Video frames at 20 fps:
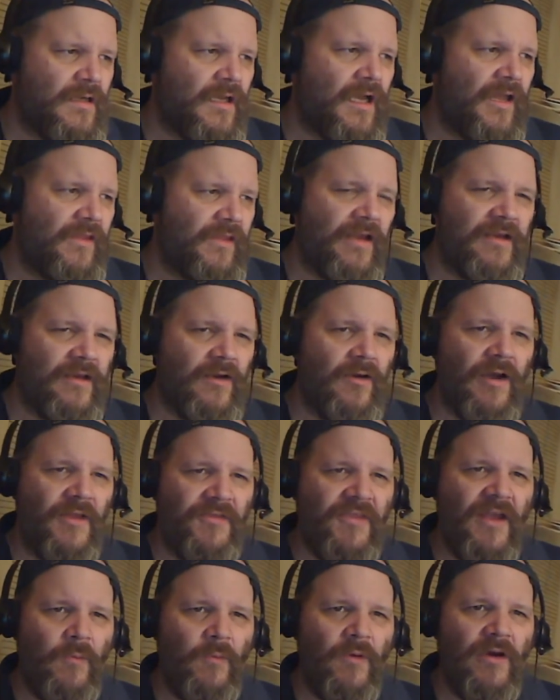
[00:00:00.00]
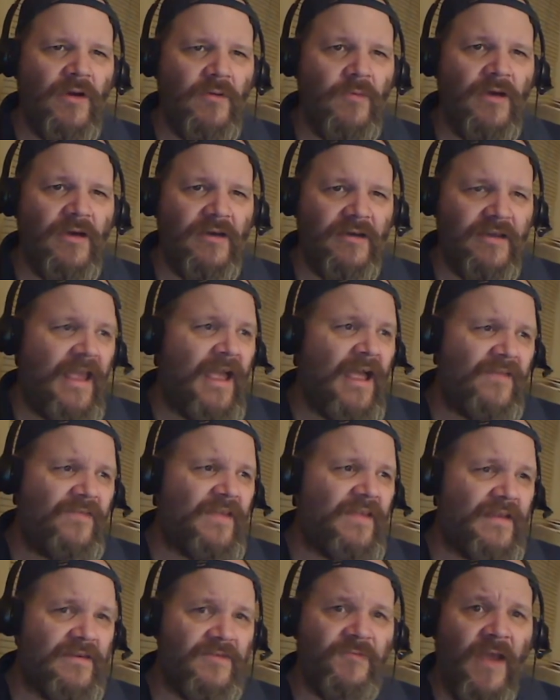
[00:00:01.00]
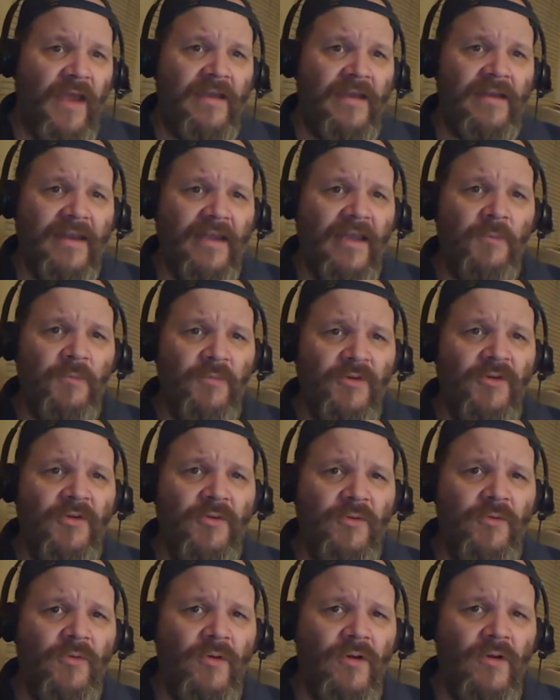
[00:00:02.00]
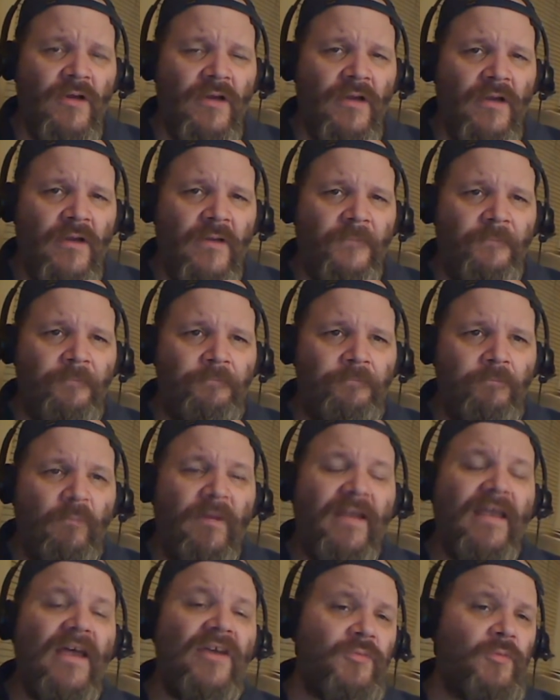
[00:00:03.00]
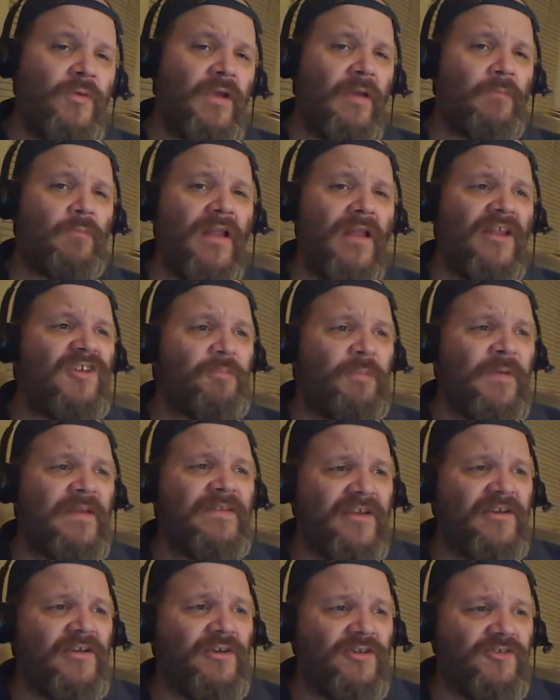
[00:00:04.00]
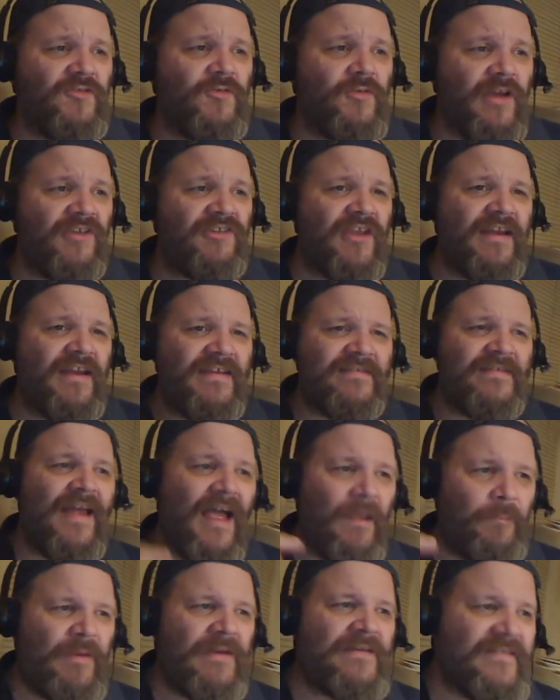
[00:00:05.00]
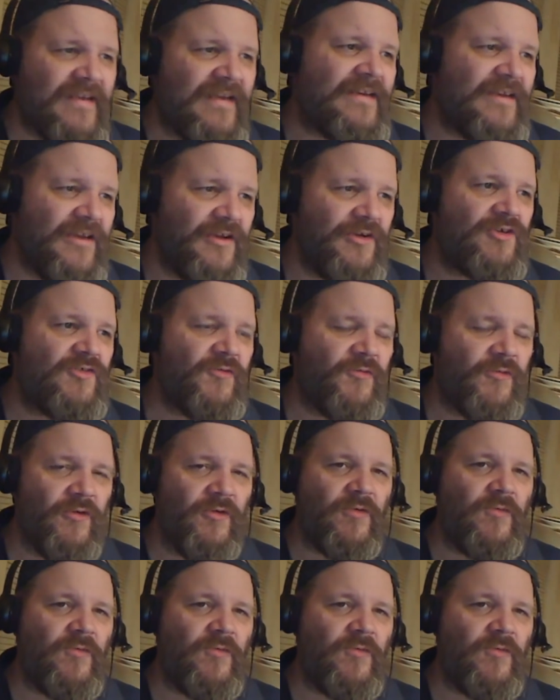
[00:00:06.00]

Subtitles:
A thing where it's finally come due, because while it's been 10 years for us, it has not been 10 years for